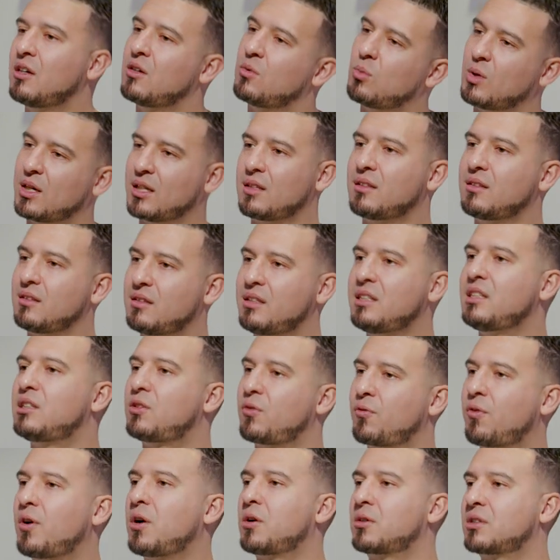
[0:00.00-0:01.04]
what these
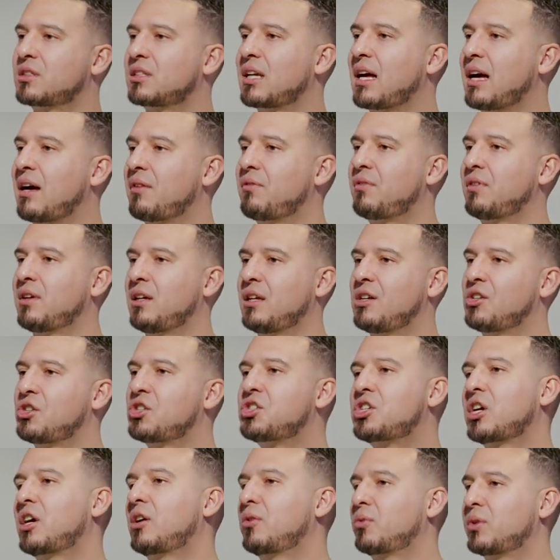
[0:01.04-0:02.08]
folks have
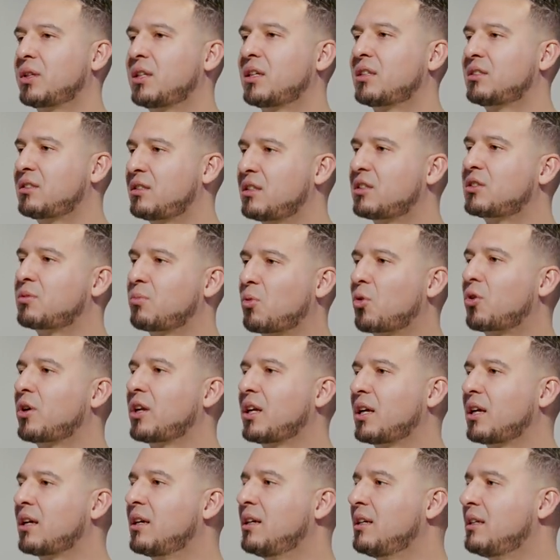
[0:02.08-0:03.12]
shared with us this
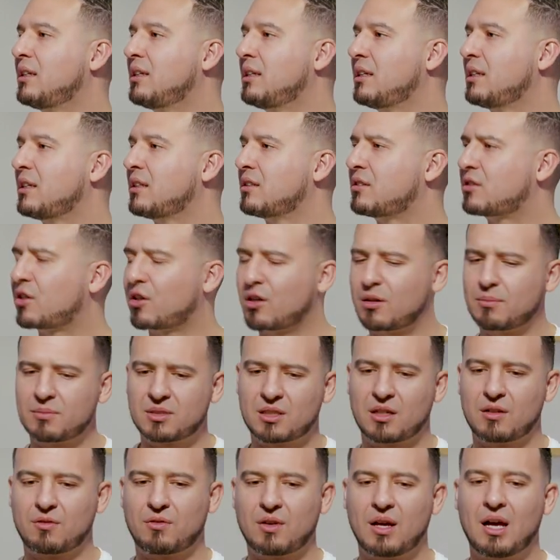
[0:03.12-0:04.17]
morning in terms
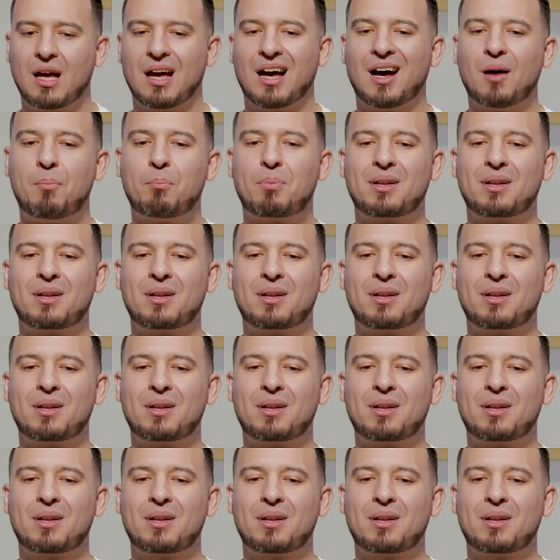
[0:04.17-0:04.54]
of a